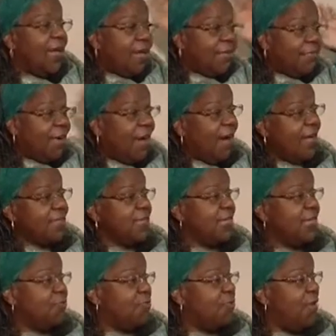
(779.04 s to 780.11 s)
falls
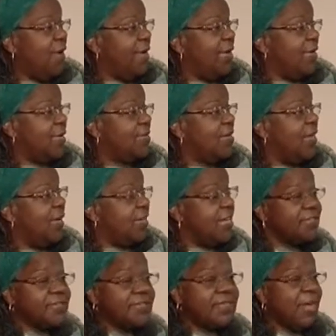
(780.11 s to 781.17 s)
in the forest,
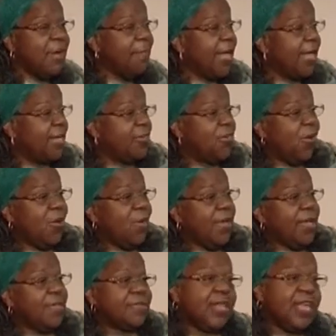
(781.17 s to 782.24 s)
does it still make a
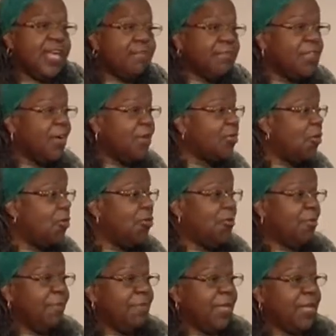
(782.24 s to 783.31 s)
noise even though no
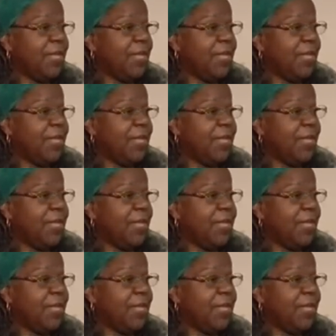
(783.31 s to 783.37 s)
human being